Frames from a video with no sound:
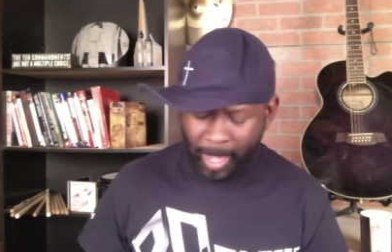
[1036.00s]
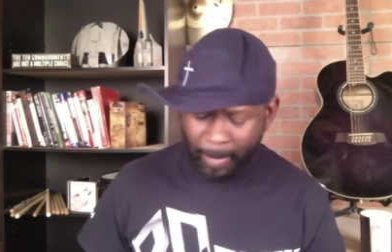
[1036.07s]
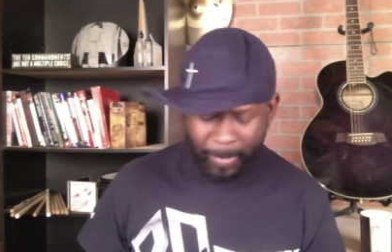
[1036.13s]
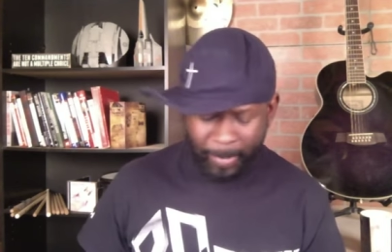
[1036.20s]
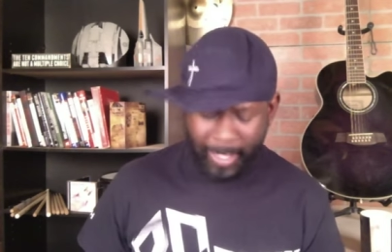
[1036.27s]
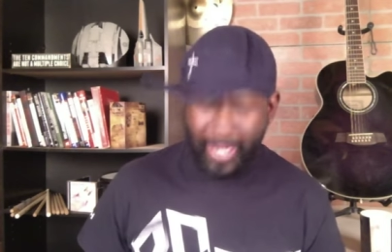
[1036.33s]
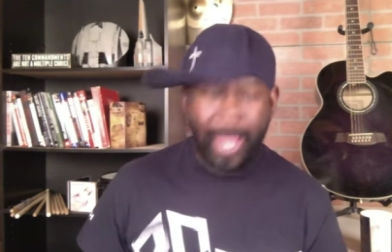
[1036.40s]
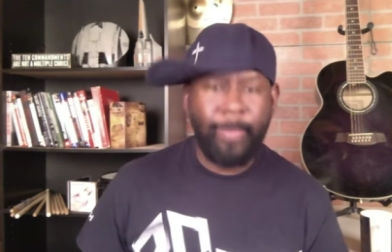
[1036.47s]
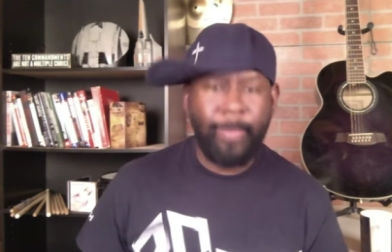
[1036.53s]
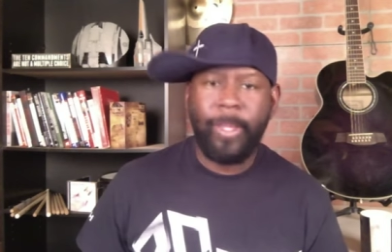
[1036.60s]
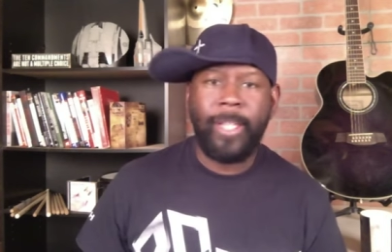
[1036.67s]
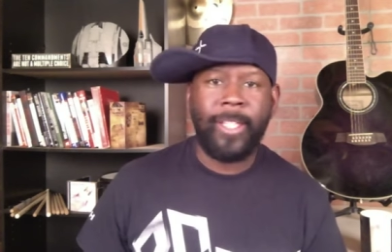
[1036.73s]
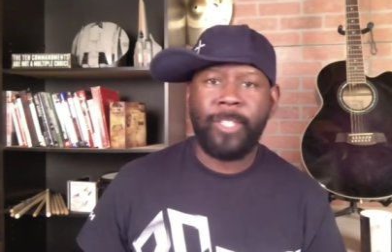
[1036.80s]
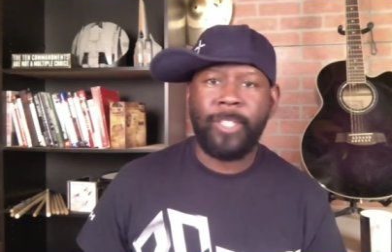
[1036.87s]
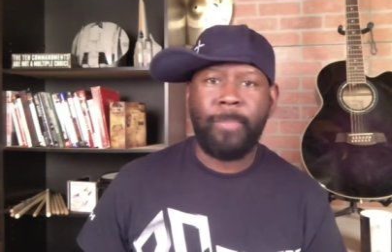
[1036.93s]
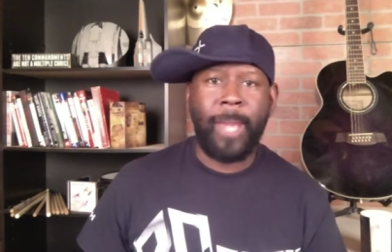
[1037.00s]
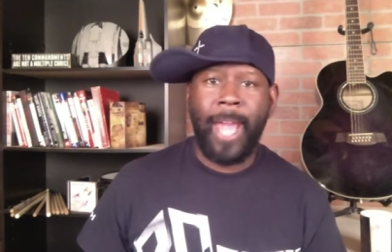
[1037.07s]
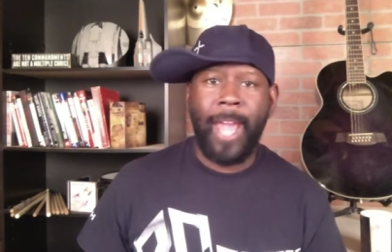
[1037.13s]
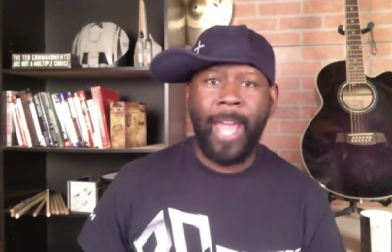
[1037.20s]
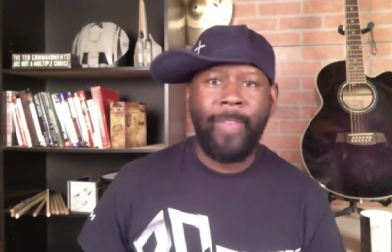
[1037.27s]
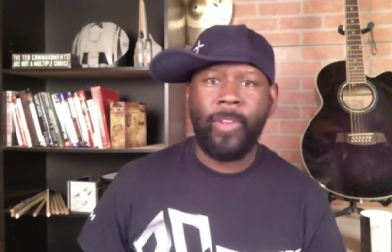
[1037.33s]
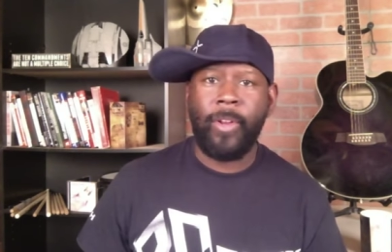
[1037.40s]
enabling this
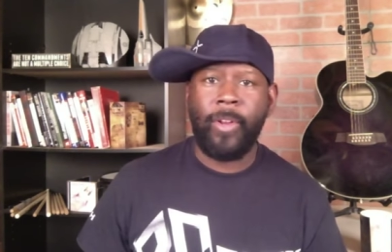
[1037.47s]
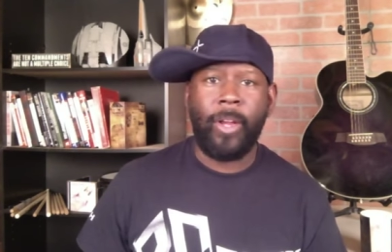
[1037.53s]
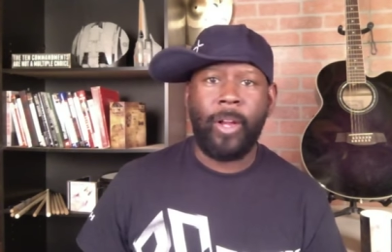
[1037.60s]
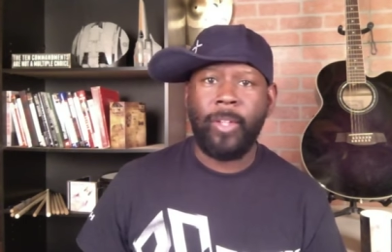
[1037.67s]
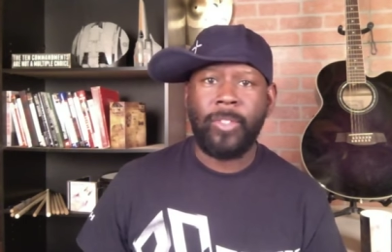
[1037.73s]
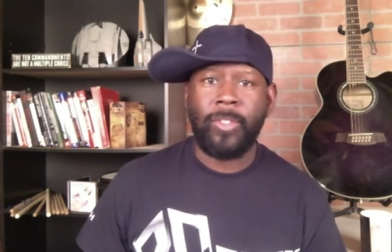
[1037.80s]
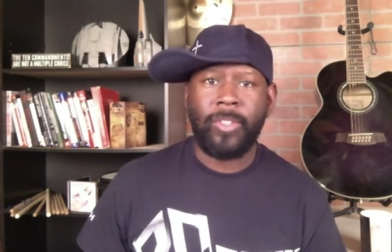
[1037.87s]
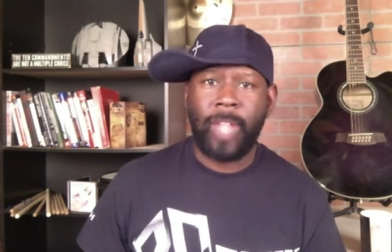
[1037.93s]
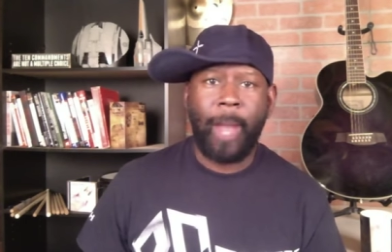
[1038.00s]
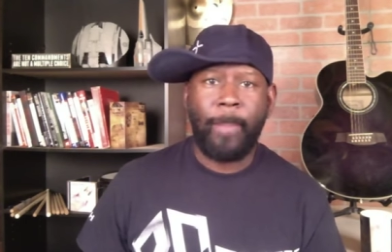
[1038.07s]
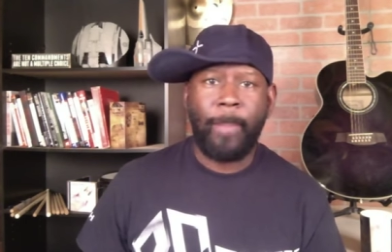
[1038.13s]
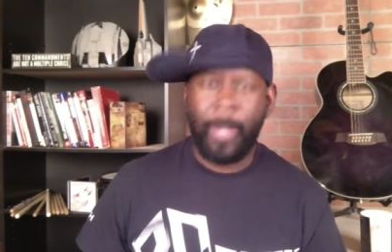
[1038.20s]
behavior, y'all. Stop it.